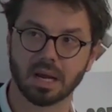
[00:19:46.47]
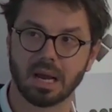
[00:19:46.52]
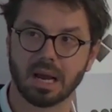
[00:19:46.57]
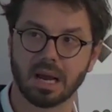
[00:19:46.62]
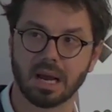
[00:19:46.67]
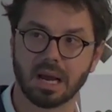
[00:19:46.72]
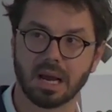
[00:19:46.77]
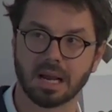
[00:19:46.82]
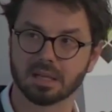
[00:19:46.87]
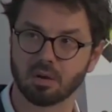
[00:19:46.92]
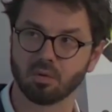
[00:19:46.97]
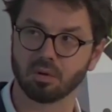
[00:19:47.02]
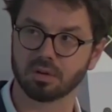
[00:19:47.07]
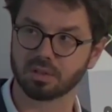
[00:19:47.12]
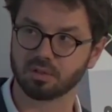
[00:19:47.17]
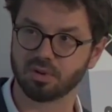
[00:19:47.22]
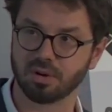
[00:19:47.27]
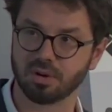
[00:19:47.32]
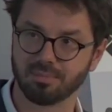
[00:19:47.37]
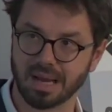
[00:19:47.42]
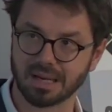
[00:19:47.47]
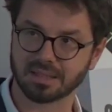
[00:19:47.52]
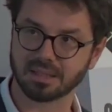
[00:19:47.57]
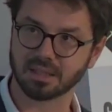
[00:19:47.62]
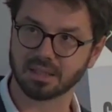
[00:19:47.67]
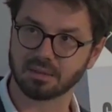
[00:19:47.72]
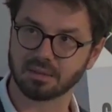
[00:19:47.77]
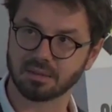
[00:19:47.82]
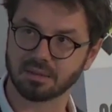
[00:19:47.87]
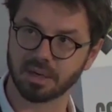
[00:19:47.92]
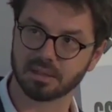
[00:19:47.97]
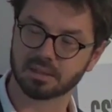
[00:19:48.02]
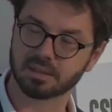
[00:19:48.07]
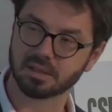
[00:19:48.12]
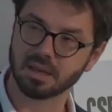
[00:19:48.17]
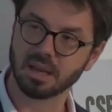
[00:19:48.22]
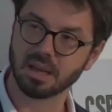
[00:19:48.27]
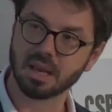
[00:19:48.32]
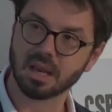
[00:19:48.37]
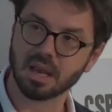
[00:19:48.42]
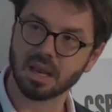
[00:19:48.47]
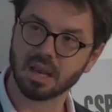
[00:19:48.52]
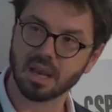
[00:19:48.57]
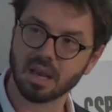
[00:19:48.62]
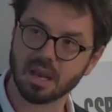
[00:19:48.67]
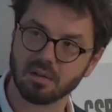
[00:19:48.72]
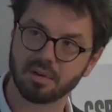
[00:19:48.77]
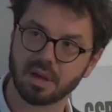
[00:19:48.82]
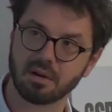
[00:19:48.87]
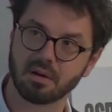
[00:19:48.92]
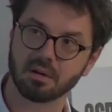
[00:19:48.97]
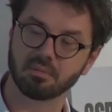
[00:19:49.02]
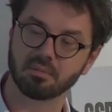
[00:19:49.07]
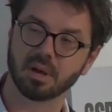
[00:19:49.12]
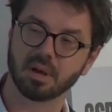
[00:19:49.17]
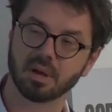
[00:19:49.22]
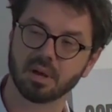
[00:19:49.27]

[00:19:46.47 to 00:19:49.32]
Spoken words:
can't call it dramatic, but it's a very